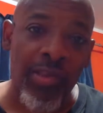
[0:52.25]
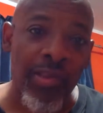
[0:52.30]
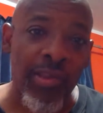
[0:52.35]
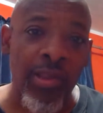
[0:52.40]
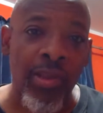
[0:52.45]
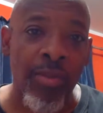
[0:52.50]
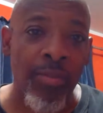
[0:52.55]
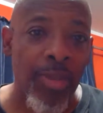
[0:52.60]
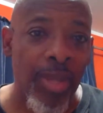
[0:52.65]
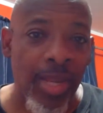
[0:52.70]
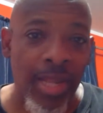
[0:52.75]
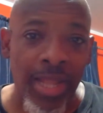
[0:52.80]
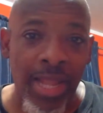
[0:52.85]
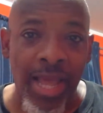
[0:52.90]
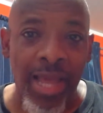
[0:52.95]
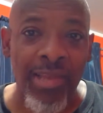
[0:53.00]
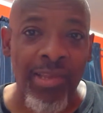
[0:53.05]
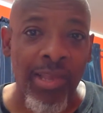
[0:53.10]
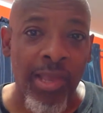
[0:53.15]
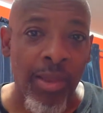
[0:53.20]
is going to be the
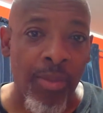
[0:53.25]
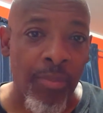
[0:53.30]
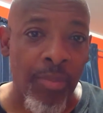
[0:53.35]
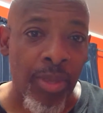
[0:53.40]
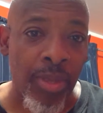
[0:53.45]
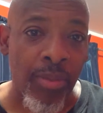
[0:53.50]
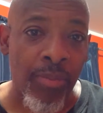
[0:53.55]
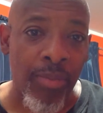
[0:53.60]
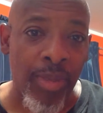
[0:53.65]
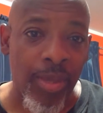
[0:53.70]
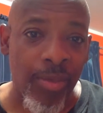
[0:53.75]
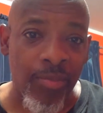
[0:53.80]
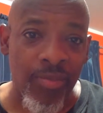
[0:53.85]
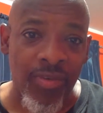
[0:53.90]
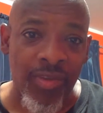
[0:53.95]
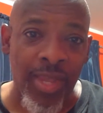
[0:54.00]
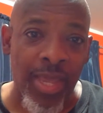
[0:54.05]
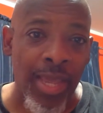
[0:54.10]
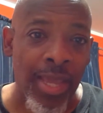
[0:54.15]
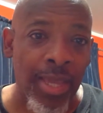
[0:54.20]
last Airbnb I'm
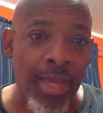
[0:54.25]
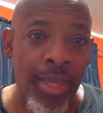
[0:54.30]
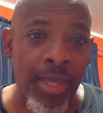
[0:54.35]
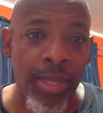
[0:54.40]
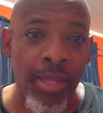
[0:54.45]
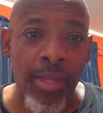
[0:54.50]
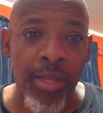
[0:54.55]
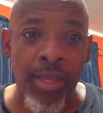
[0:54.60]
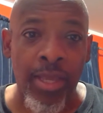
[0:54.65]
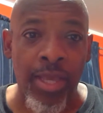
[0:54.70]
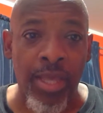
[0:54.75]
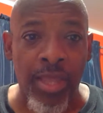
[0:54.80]
staying in.